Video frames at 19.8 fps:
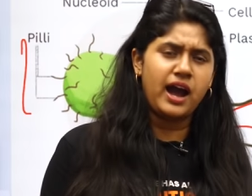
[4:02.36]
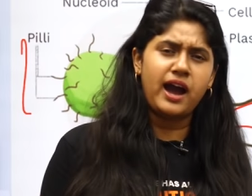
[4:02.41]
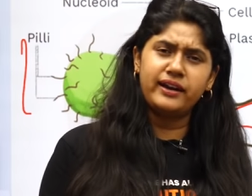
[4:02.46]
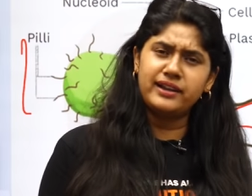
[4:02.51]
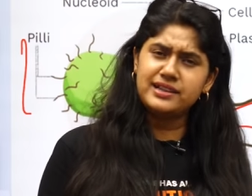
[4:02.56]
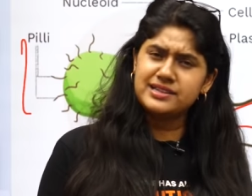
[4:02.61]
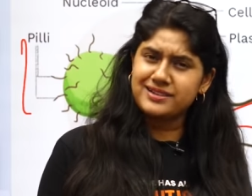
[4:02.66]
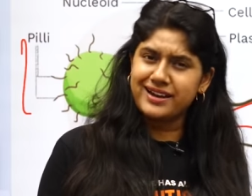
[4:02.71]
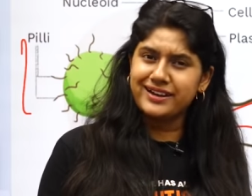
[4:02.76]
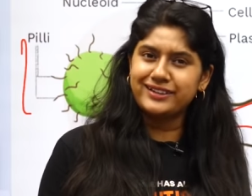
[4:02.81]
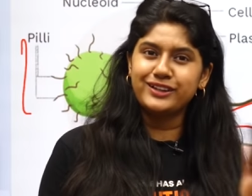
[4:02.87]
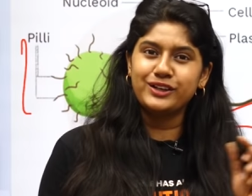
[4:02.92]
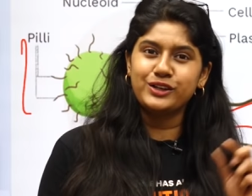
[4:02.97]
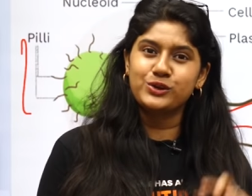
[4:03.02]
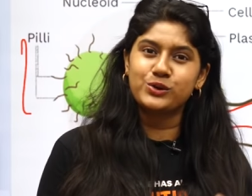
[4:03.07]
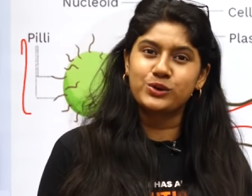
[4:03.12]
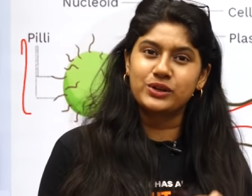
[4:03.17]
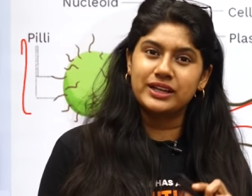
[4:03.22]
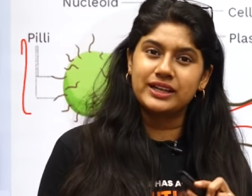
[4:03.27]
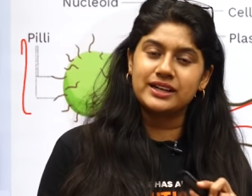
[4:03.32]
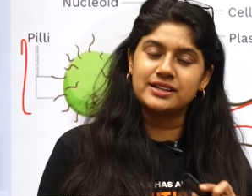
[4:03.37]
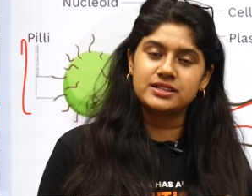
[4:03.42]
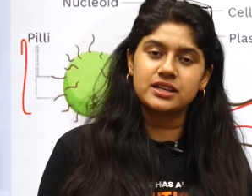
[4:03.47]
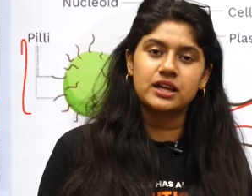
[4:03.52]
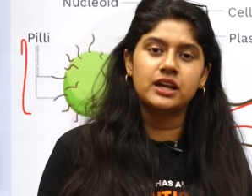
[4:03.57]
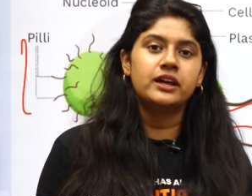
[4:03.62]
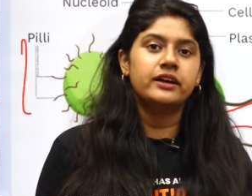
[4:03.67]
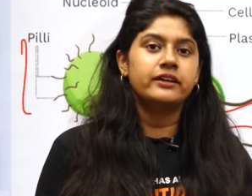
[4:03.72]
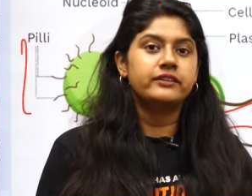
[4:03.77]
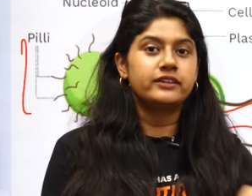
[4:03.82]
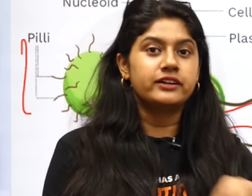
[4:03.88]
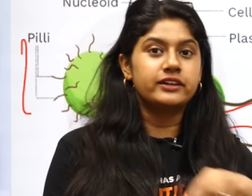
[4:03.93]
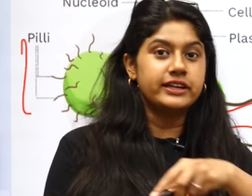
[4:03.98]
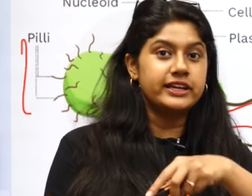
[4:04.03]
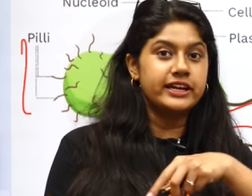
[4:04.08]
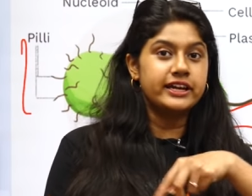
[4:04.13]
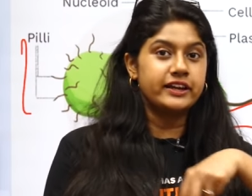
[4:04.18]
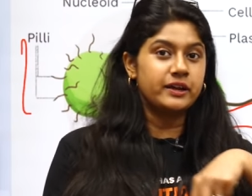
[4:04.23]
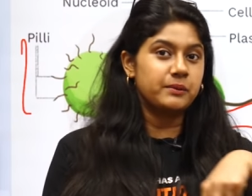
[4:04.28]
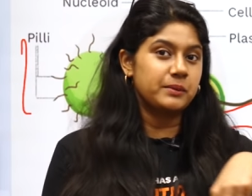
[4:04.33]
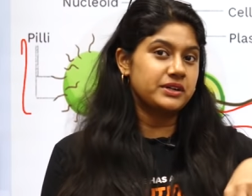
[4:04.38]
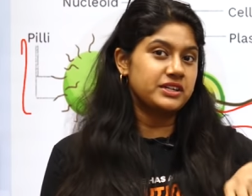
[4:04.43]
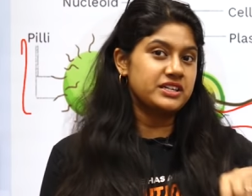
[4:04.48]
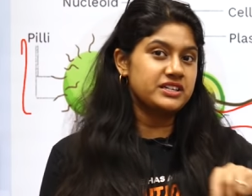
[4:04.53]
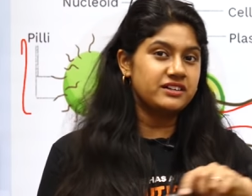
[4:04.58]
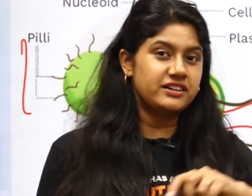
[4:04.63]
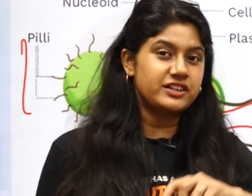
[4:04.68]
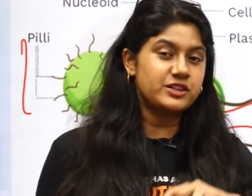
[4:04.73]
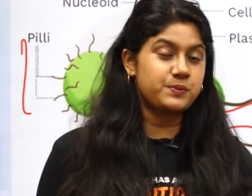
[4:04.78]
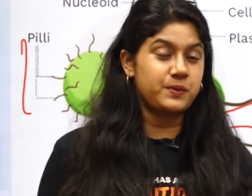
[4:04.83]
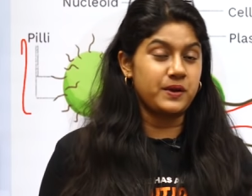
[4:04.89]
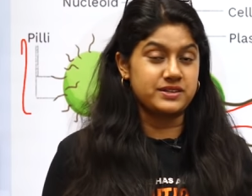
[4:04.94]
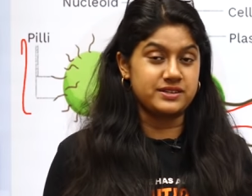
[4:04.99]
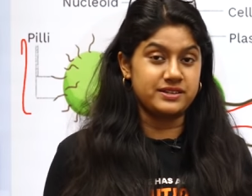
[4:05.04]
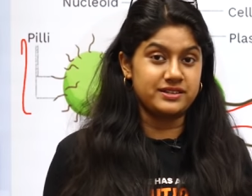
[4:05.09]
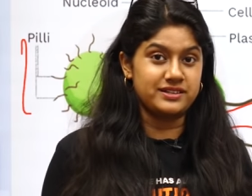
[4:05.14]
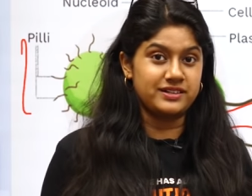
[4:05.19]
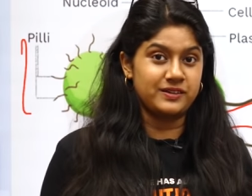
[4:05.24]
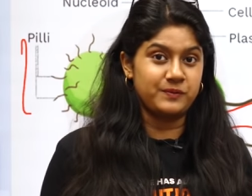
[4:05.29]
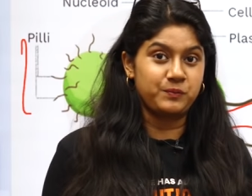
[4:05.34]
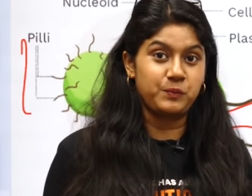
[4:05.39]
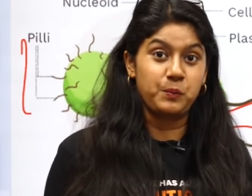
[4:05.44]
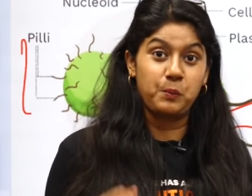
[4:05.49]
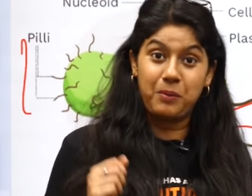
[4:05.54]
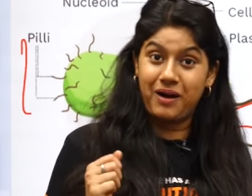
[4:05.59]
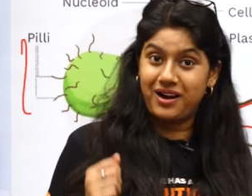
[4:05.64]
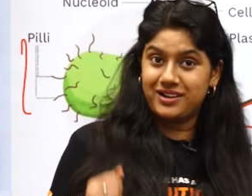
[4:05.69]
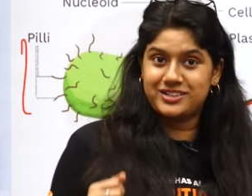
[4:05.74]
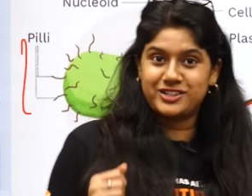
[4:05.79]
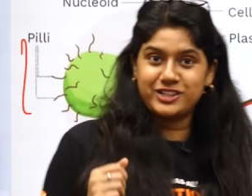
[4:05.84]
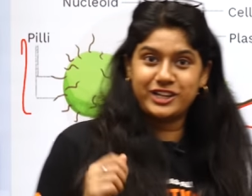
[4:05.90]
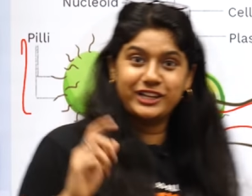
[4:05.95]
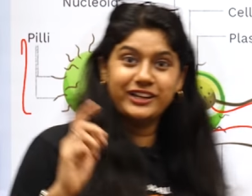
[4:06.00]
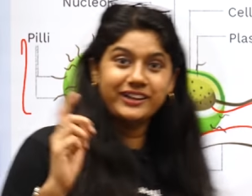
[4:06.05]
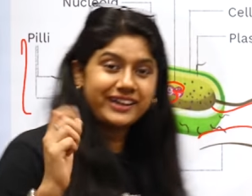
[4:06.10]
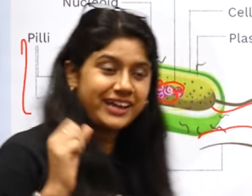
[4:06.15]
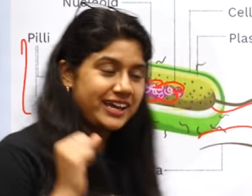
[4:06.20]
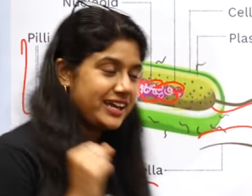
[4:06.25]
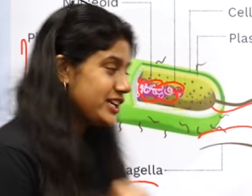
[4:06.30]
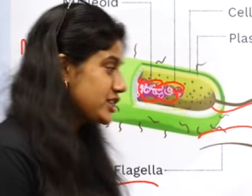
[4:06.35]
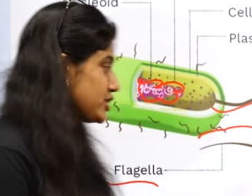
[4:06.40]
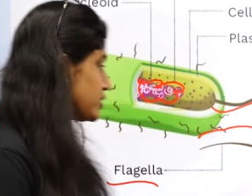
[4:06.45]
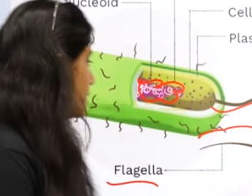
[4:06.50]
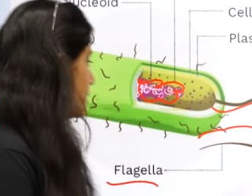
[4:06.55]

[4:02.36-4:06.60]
and inside the nucleus the DNA material is present. But in a case